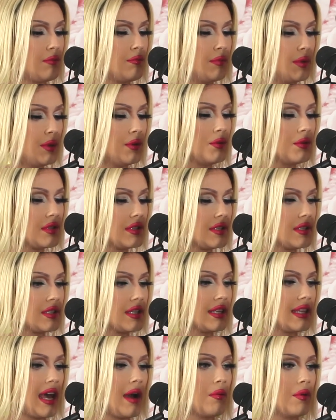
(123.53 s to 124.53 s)
boots
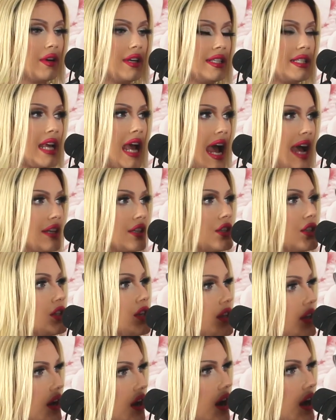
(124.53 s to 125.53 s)
that were attached to
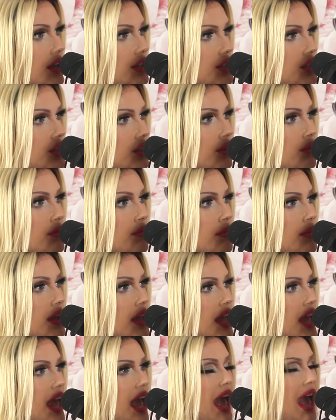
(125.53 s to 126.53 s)
the costume,
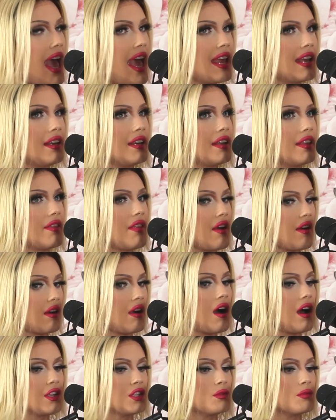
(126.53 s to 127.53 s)
and their
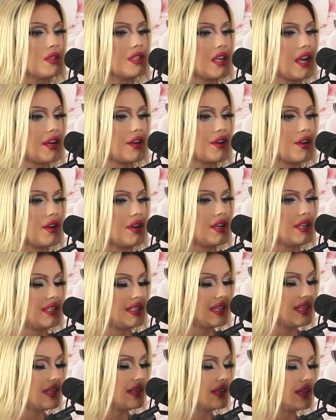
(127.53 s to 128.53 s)
costume designer
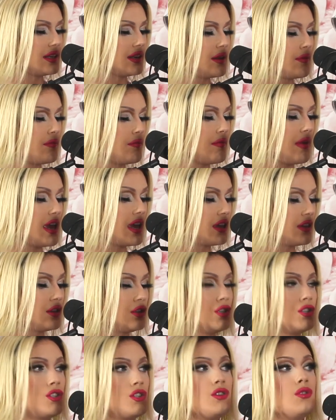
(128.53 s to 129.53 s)
didn't make the
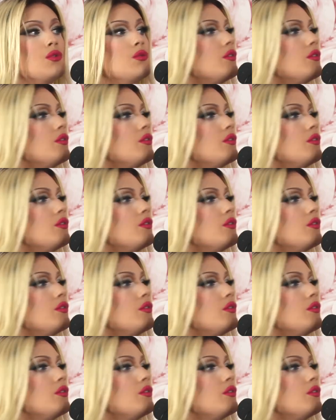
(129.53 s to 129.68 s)
shoe